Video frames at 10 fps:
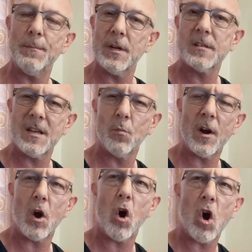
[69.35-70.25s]
but
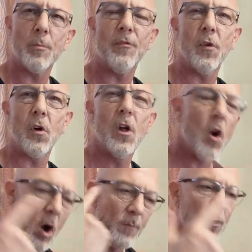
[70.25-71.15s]
somewhat harmful
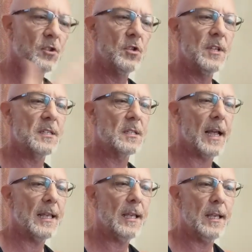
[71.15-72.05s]
harmful to the
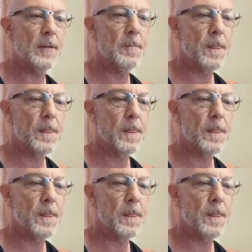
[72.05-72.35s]
psyche